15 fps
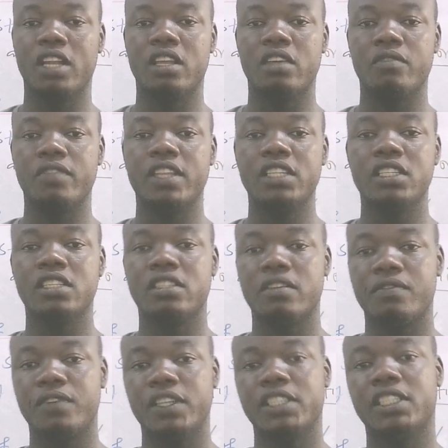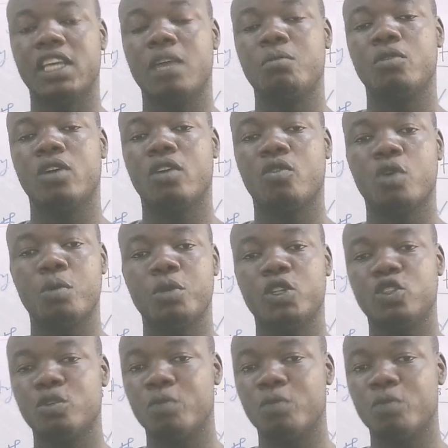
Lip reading: And if this is the first time you are coming